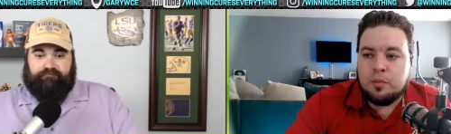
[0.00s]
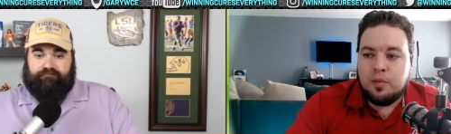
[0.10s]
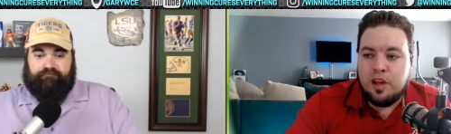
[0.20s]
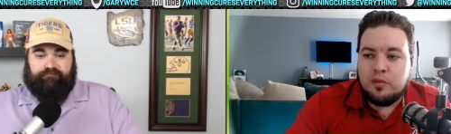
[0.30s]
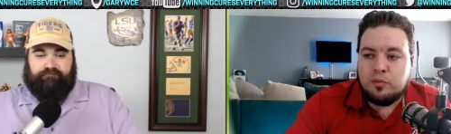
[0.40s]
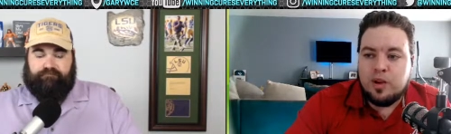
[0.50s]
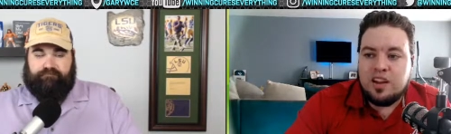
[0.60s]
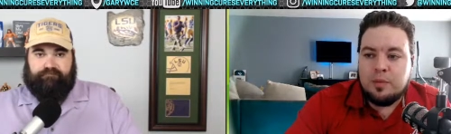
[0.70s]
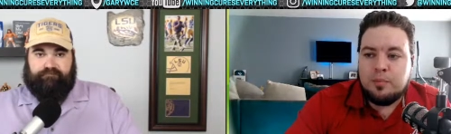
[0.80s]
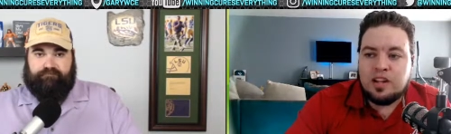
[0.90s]
Speaker 1: playoff win.
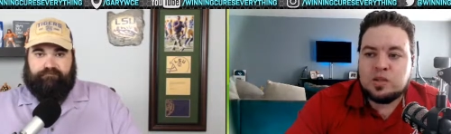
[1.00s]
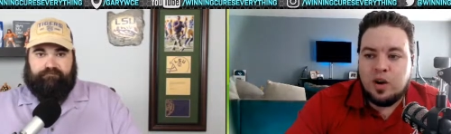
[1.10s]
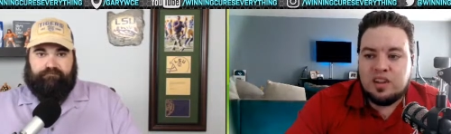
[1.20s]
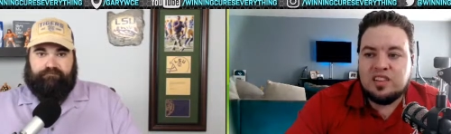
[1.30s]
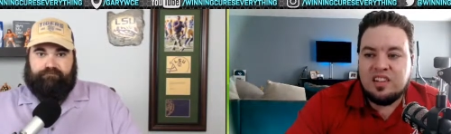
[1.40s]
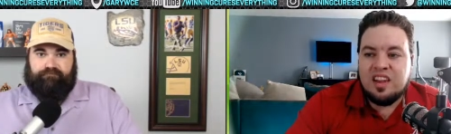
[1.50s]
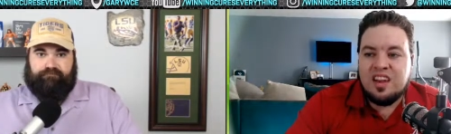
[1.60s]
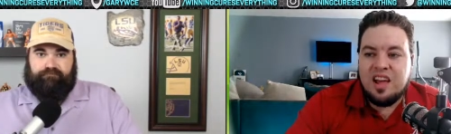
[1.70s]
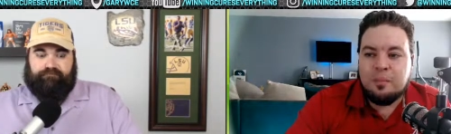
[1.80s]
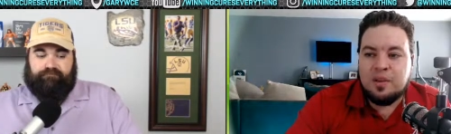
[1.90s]
He plays well in the
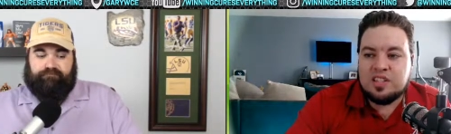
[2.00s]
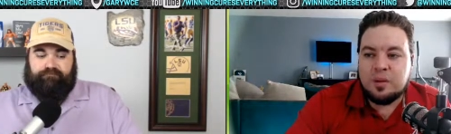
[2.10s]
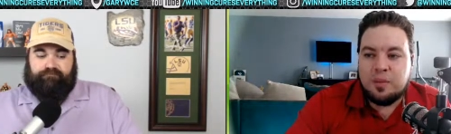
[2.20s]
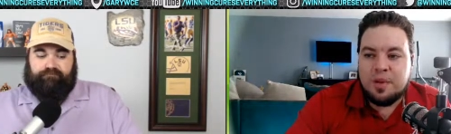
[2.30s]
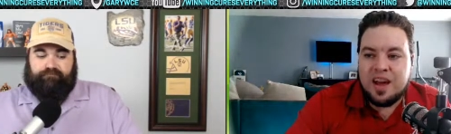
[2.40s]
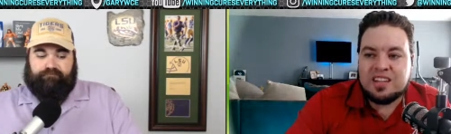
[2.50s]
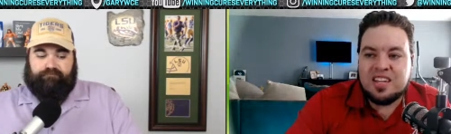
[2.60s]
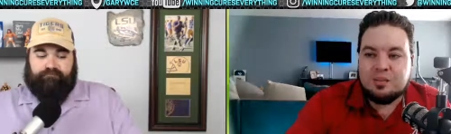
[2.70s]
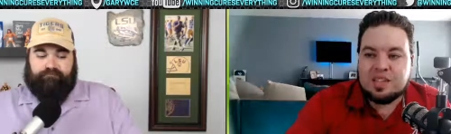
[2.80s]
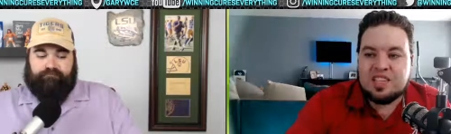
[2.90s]
lead and beats up on bad
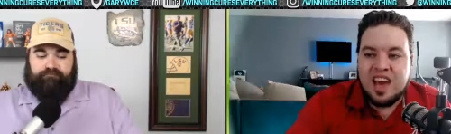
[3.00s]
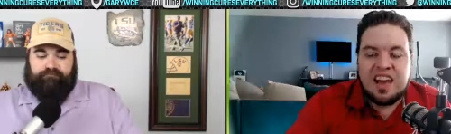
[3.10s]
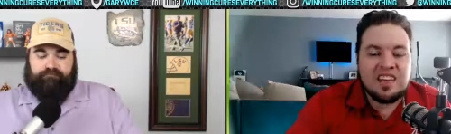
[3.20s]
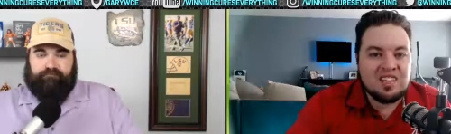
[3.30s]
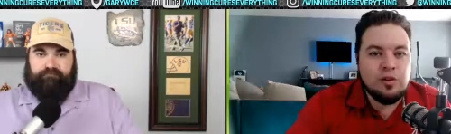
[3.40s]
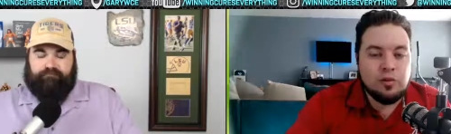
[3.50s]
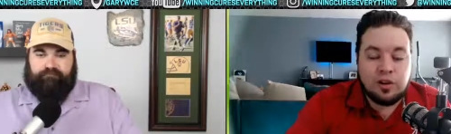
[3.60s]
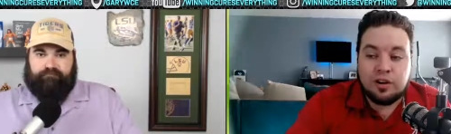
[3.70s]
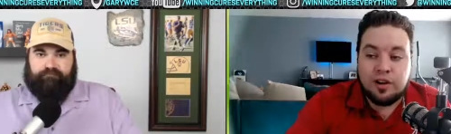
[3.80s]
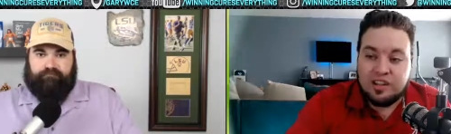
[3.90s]
teams. Dak is the new
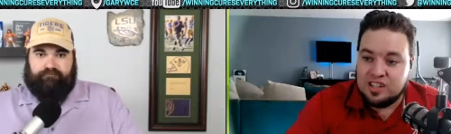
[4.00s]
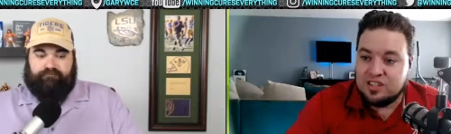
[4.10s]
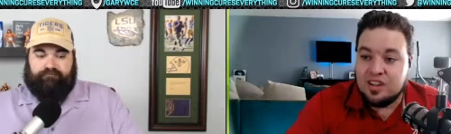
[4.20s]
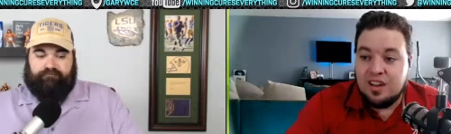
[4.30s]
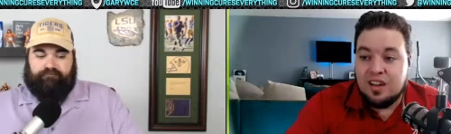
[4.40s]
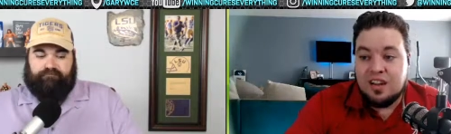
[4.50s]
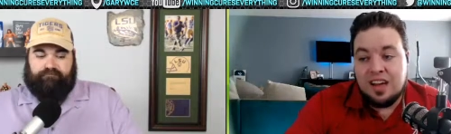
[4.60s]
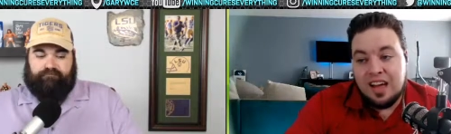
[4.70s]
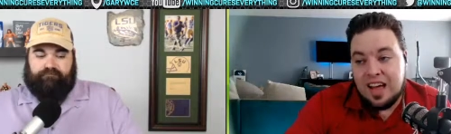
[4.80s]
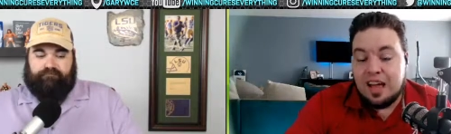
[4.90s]
Kirk Cousins.
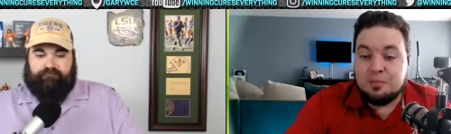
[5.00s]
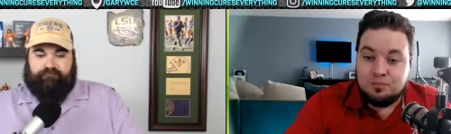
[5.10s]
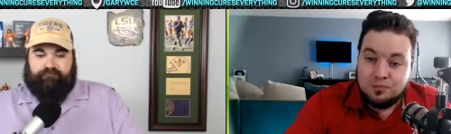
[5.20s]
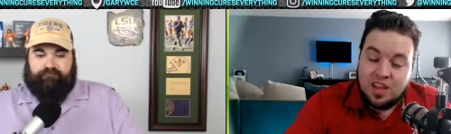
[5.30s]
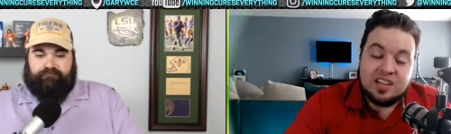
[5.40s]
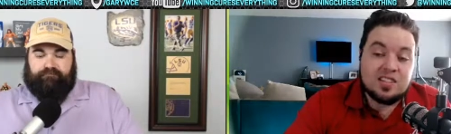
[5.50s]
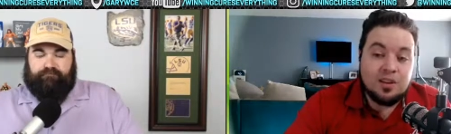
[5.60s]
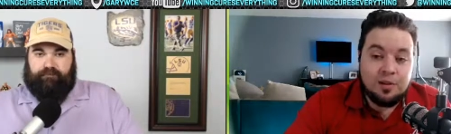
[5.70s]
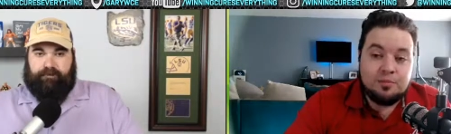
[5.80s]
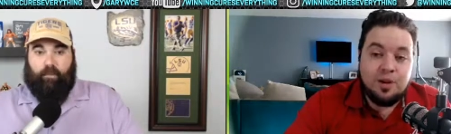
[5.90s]
That's
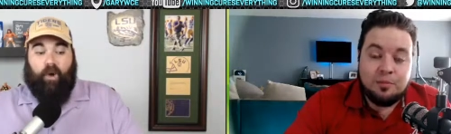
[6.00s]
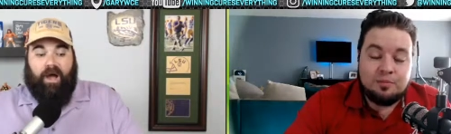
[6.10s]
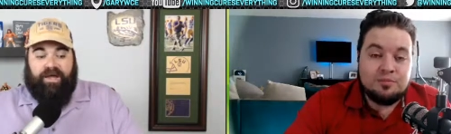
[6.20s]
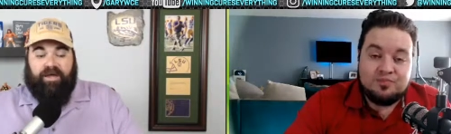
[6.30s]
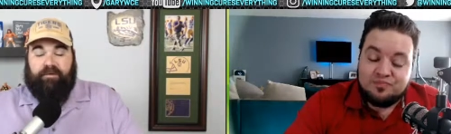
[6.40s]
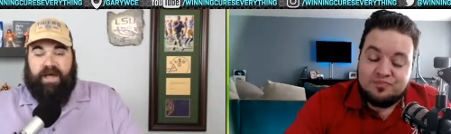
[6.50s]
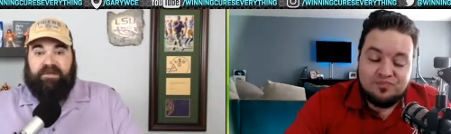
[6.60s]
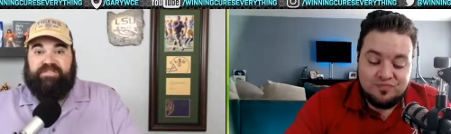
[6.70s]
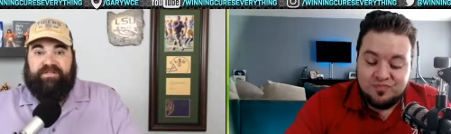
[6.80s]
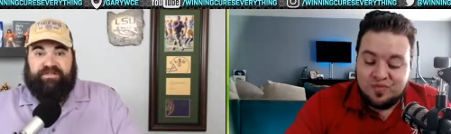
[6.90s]
a,
Speaker 2: a well, hang on. I'll
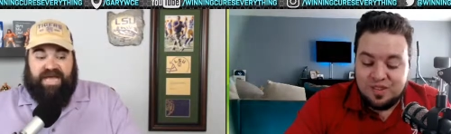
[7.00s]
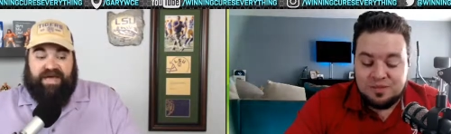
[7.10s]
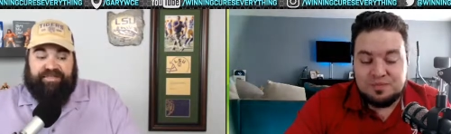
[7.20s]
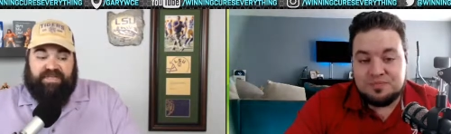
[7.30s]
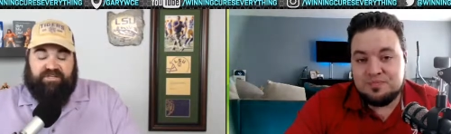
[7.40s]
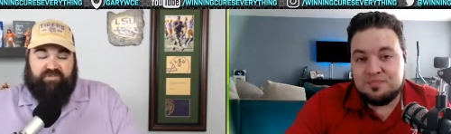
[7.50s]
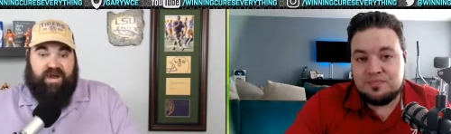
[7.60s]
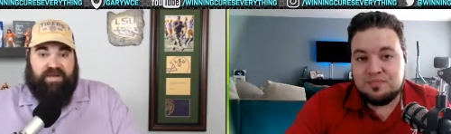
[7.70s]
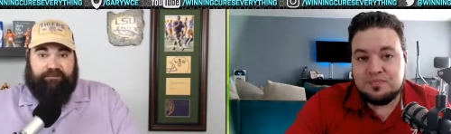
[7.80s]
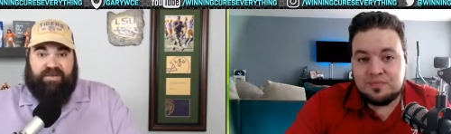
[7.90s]
tell you this. I think he's
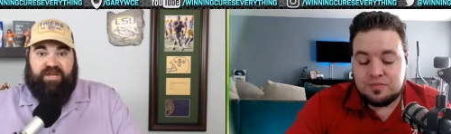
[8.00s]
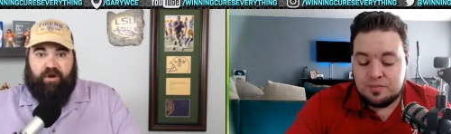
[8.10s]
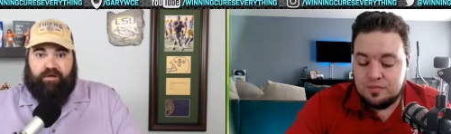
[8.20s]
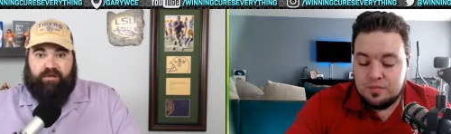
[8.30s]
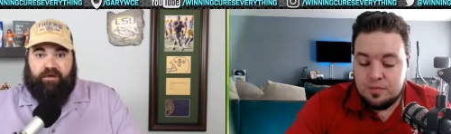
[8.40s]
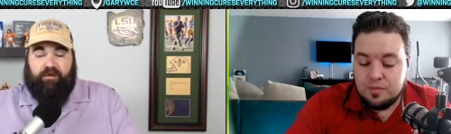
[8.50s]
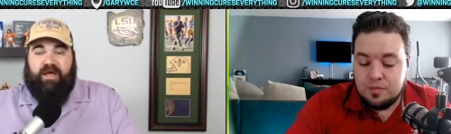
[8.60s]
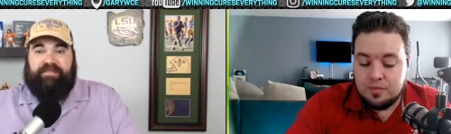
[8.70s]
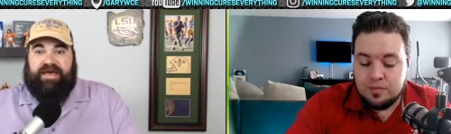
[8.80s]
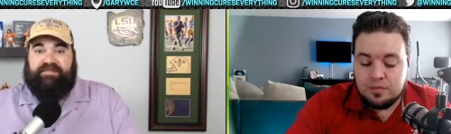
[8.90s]
trying to beat Kirk, though.
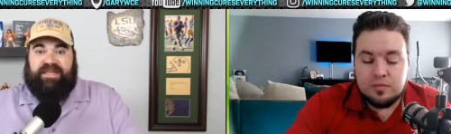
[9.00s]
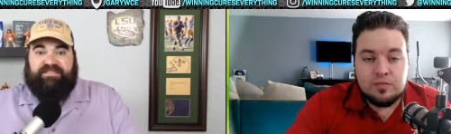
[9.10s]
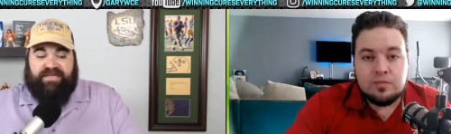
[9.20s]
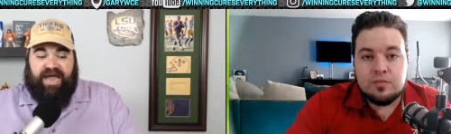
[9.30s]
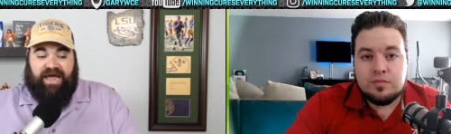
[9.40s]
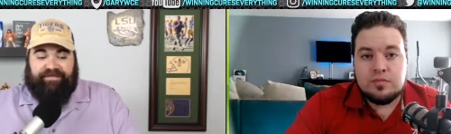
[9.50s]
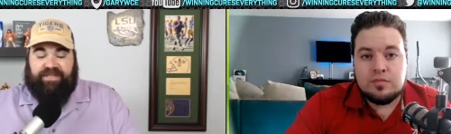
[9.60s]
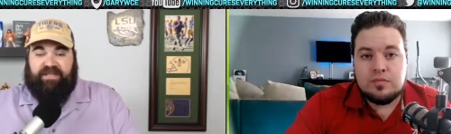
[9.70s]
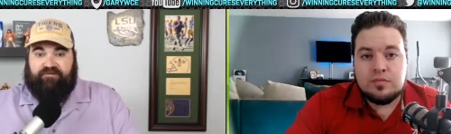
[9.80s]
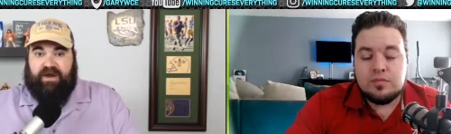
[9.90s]
That That's the guy I
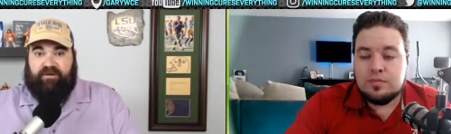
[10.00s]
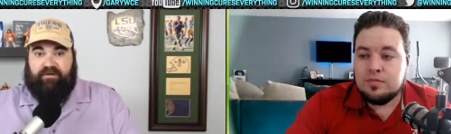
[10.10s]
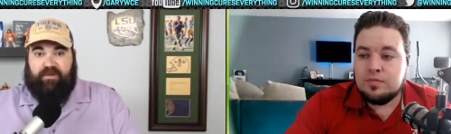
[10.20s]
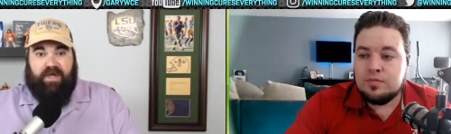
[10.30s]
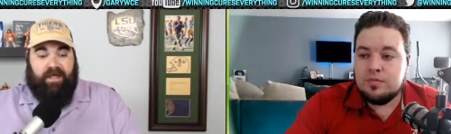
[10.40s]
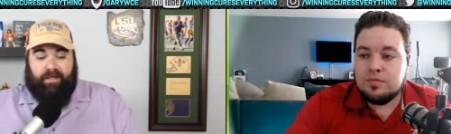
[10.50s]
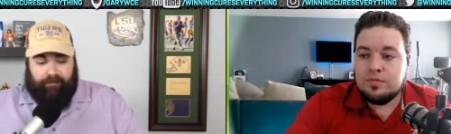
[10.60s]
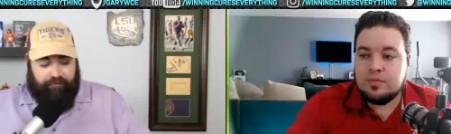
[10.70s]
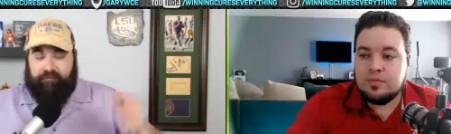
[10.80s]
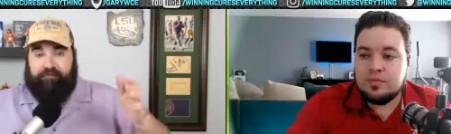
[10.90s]
think he's trying to
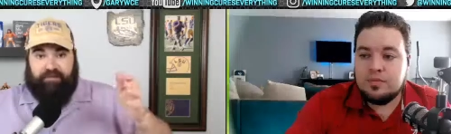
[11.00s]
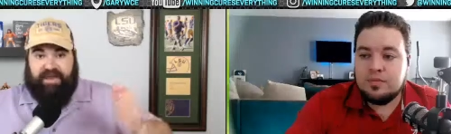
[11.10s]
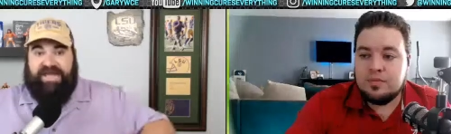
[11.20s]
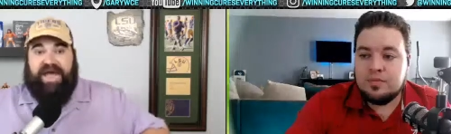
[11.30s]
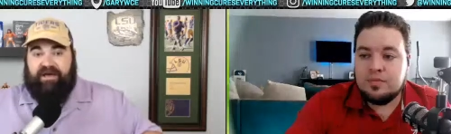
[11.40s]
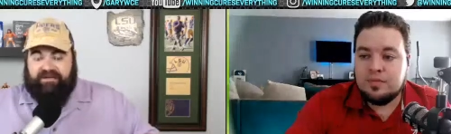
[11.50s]
play out his